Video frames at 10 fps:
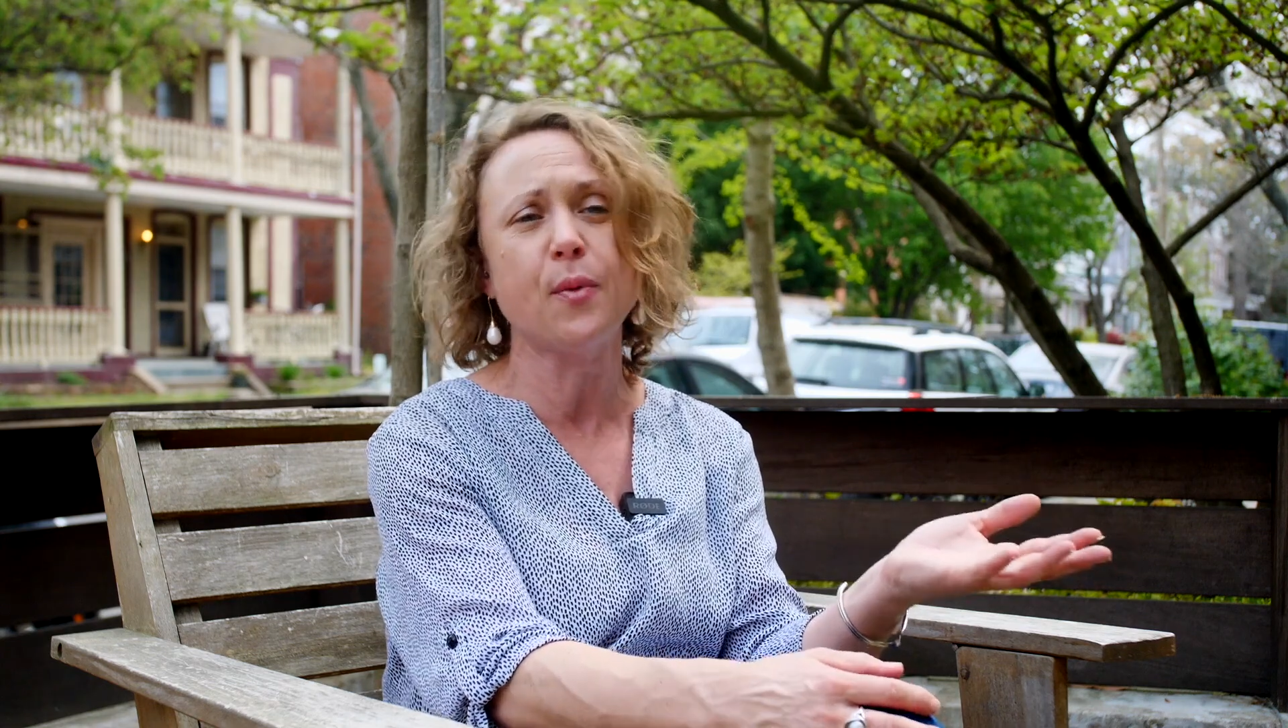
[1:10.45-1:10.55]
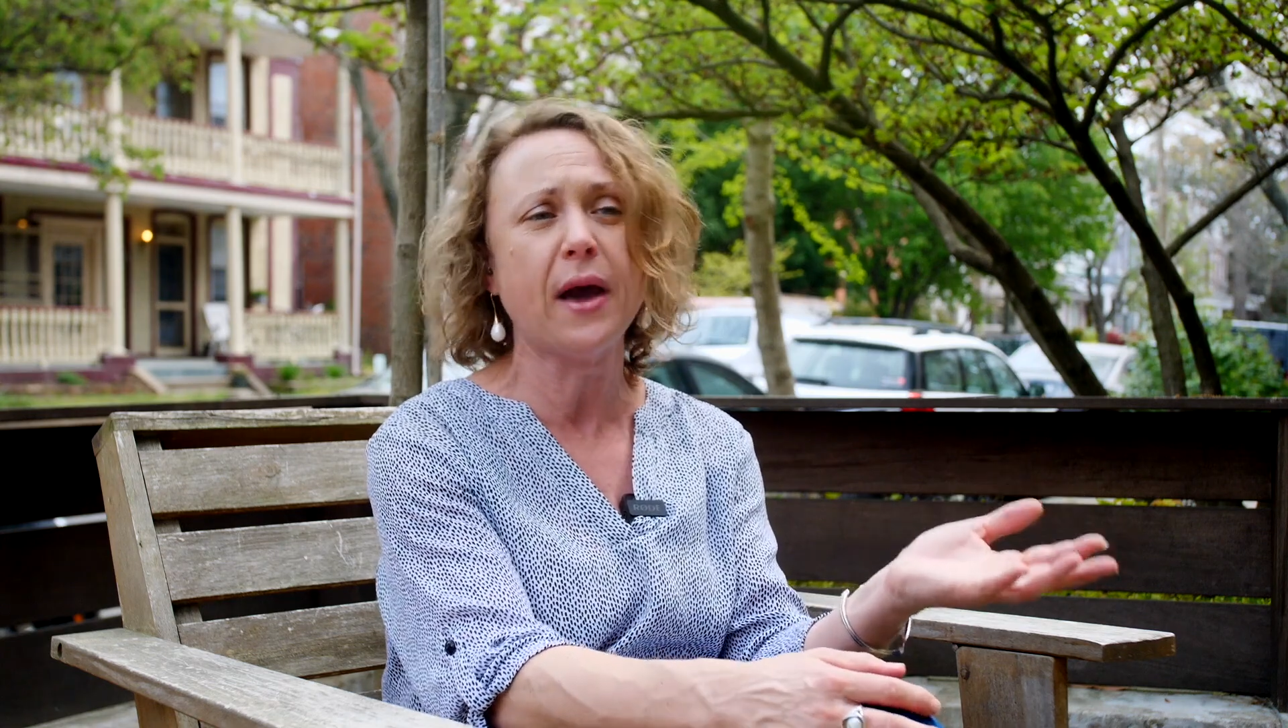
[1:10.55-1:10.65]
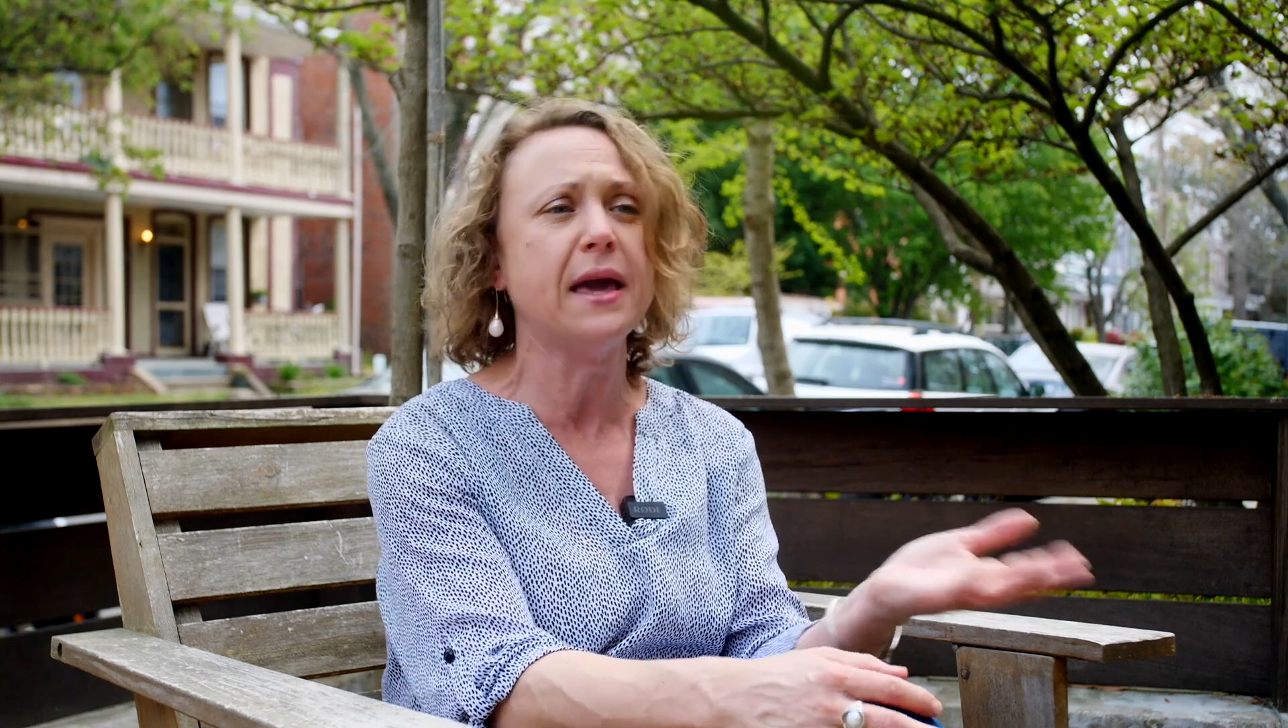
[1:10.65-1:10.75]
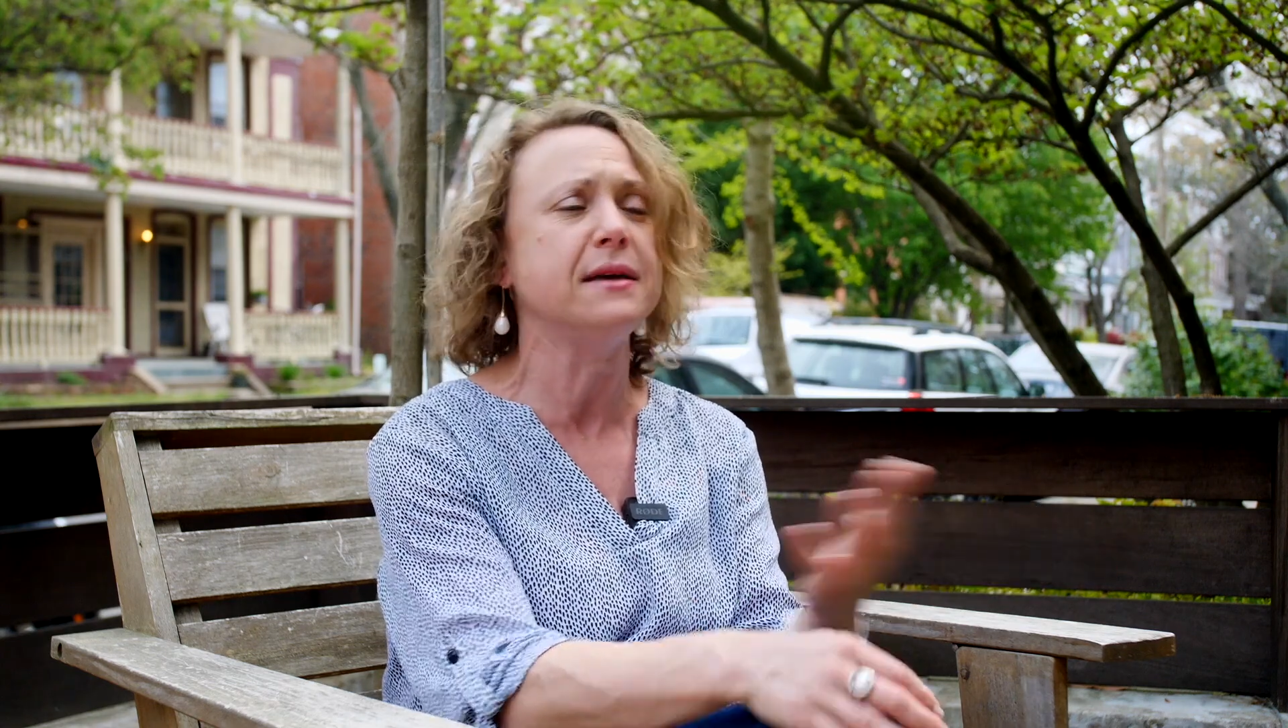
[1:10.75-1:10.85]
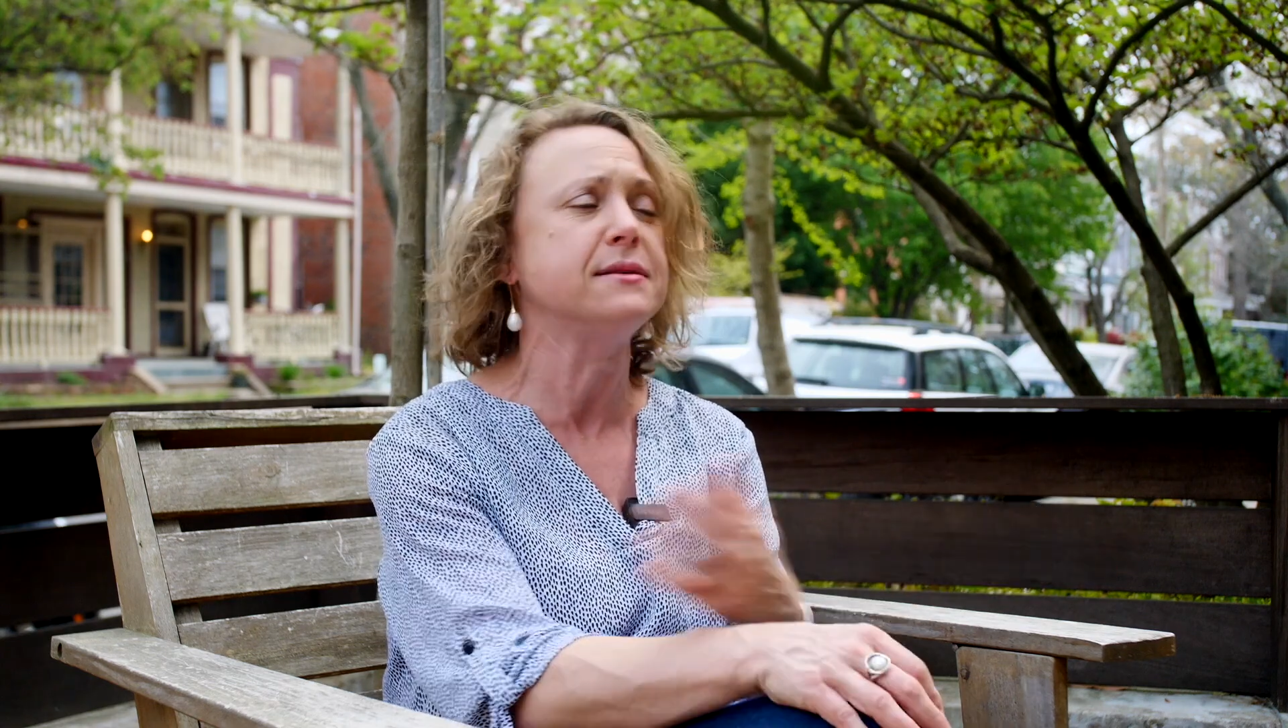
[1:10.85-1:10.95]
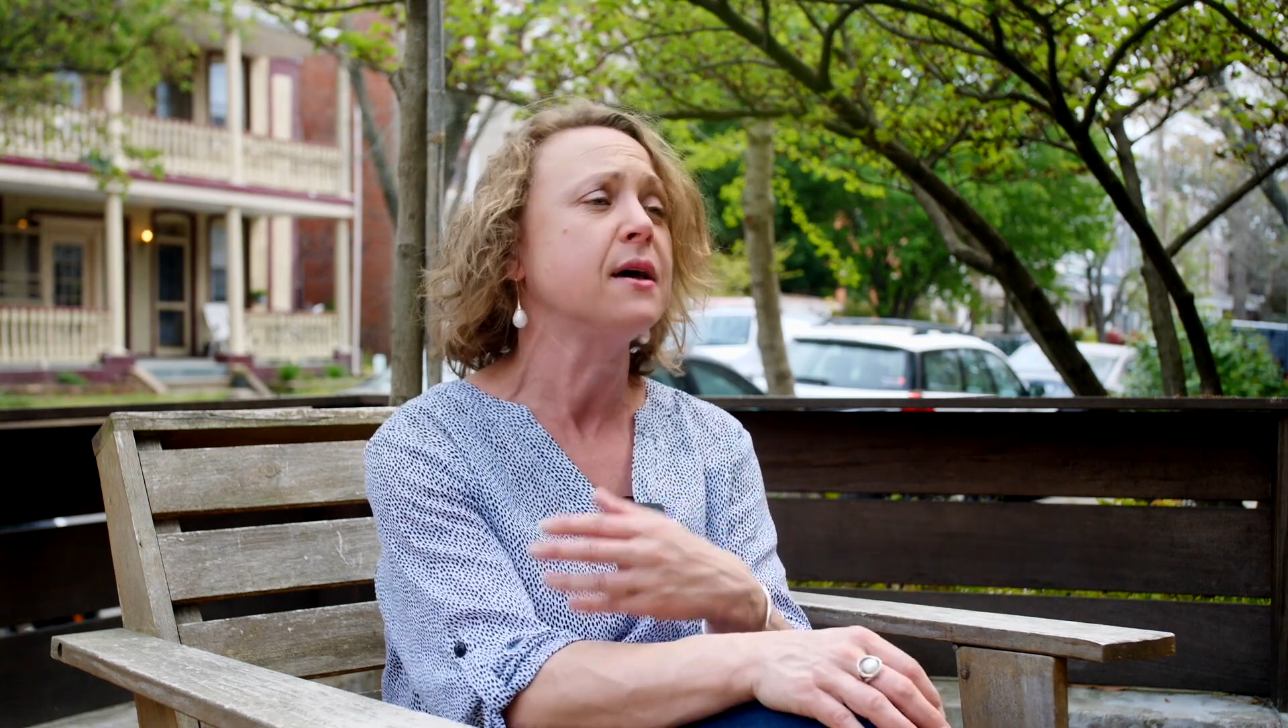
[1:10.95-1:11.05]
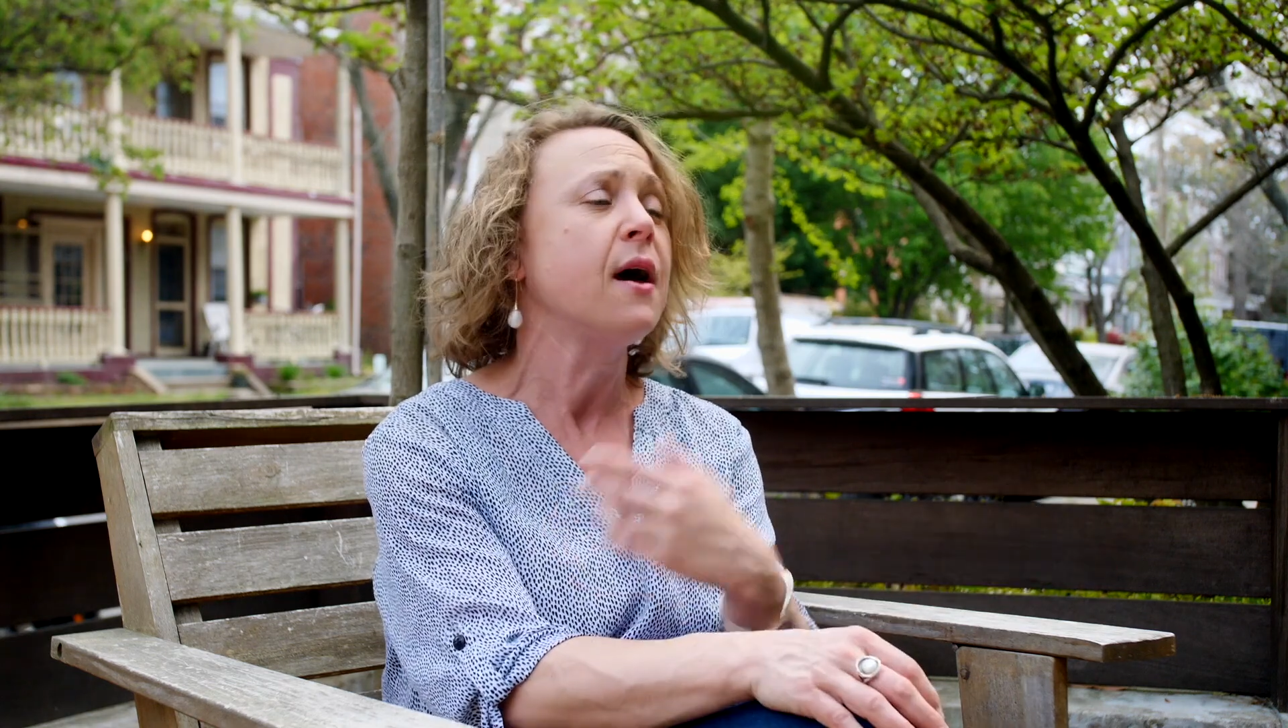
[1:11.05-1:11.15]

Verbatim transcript: ways,